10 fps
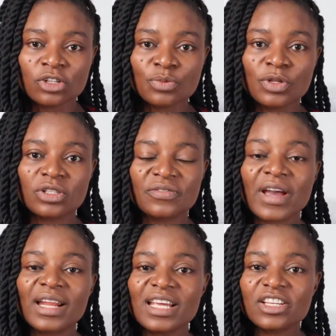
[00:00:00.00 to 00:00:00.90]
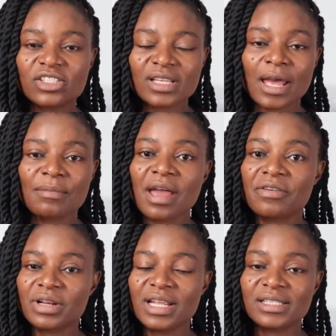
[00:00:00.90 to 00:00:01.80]
to be notified each time I
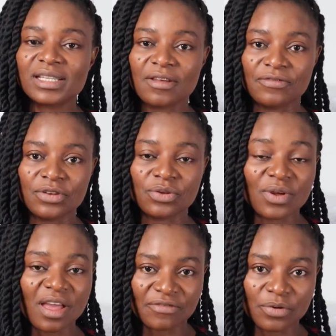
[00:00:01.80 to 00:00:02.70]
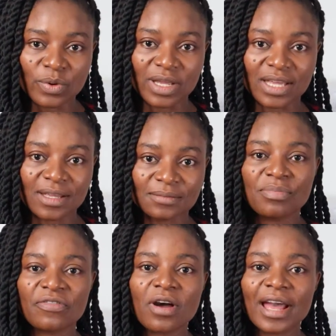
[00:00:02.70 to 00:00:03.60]
release a video every week.
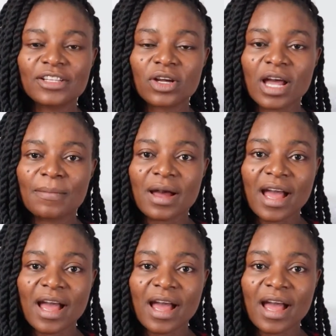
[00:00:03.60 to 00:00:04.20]
Before I talk about